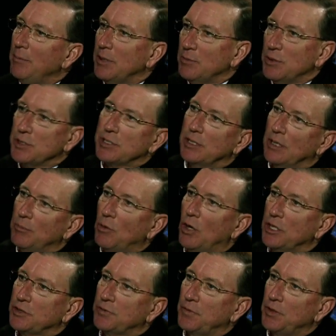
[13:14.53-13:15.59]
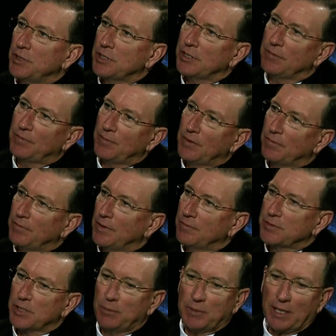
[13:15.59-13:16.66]
It was uh, March 1st. If, if,
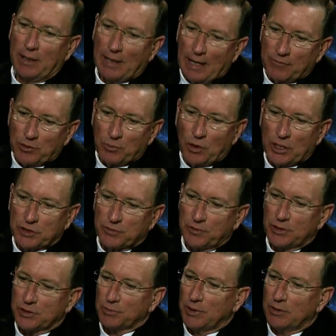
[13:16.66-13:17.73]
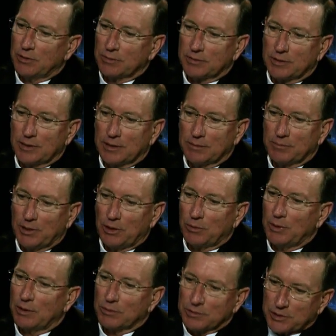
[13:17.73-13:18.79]
if, somebody after March 1st, we don't uh, you know
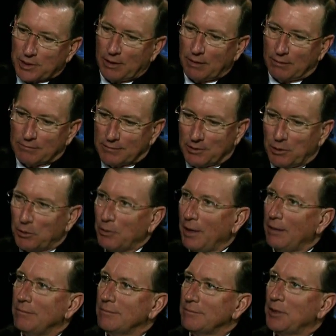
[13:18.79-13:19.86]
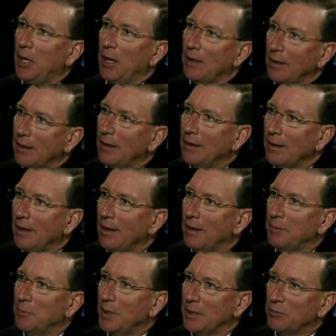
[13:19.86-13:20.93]
we don't say that no they can't get it
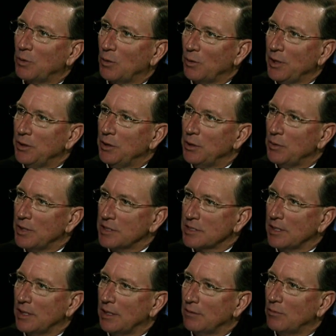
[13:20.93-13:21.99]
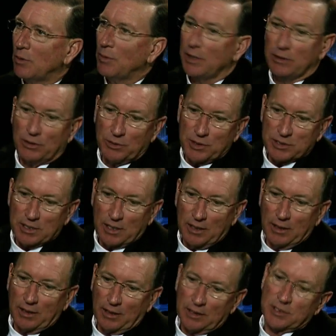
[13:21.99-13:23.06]
again. But what we do is uh, what we do is
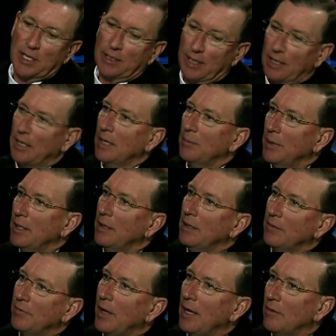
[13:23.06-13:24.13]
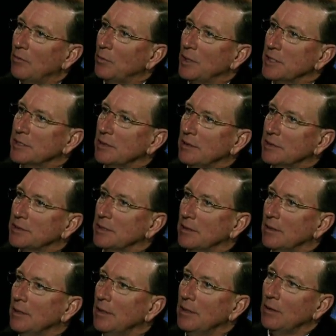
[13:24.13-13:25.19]
is that they come in and if they have a reason as
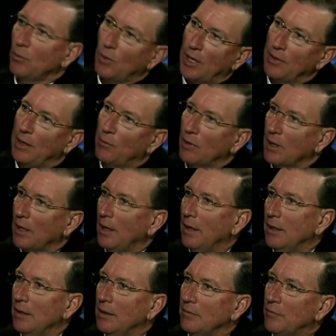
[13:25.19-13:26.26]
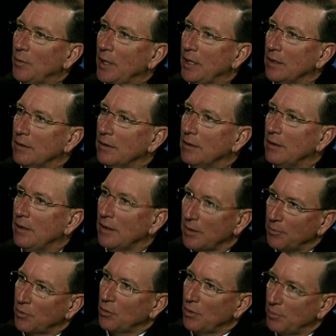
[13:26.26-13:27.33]
to why they were late and if we can get
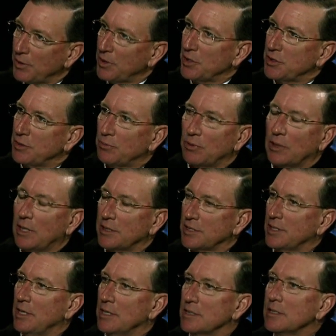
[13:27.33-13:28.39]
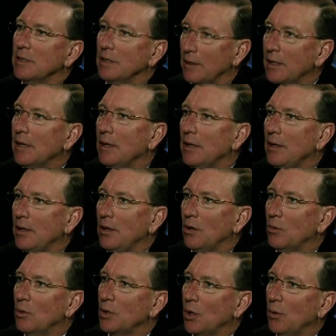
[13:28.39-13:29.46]
them through the petition process, then you
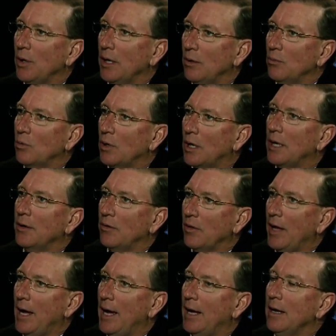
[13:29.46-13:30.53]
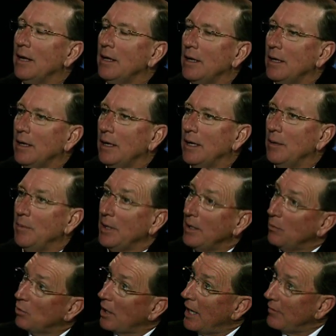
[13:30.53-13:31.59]
know we'll go ahead and honor that. Um, and
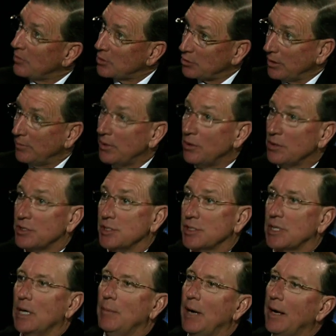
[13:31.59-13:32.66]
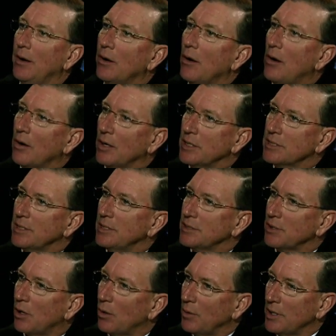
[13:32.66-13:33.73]
then we'll have the trim notices come out in August, and
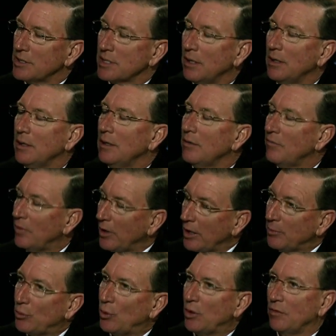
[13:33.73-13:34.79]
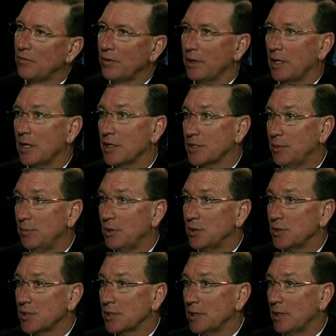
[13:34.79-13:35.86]
it's always very important for the
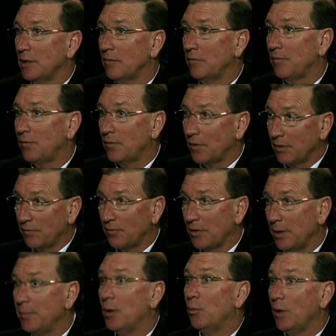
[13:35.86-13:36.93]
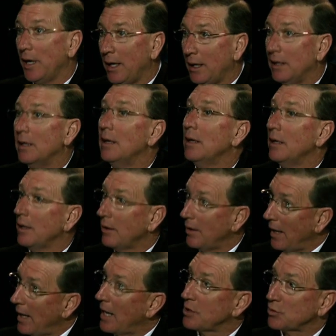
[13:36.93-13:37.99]
customers uh, for, for them to read
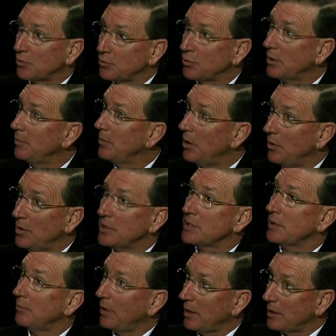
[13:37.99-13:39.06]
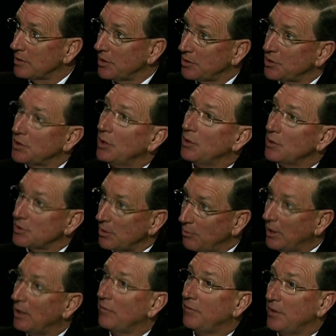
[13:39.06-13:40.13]
that actual trim notice because it shows the
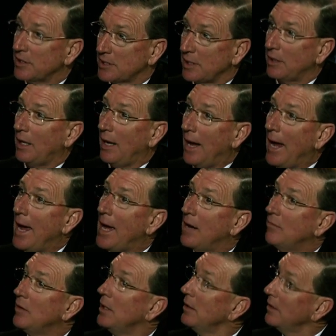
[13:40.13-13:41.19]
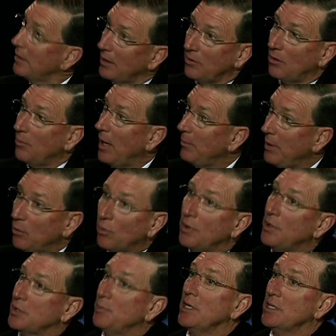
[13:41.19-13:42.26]
benefits that they have, and there may be
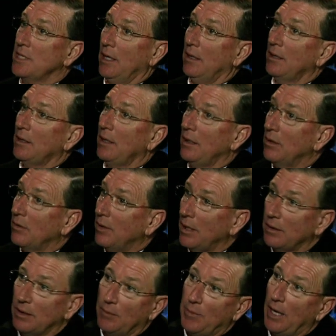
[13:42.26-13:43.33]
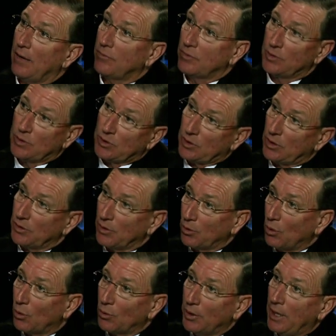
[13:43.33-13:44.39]
one that's missing. You know, they, they may have turned the
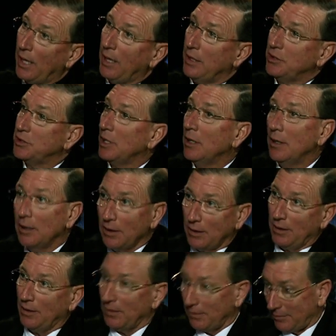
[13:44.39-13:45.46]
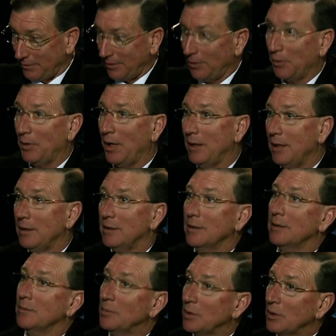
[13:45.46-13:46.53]
golden age, and you know they need
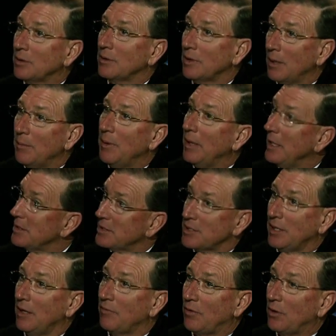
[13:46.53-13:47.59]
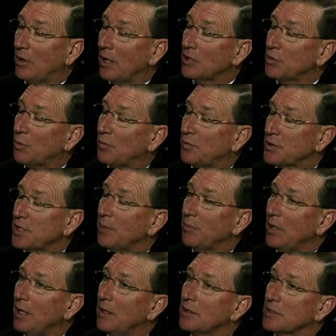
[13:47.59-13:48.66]
to come there in and see if they're eligible for
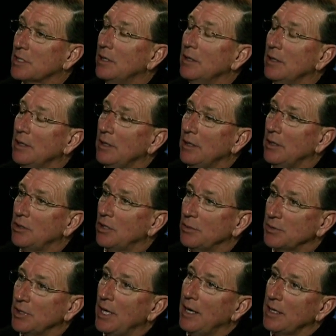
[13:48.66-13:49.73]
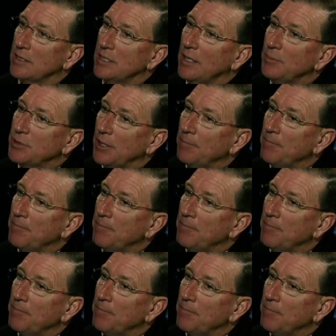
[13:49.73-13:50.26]
something else in terms of that exemption.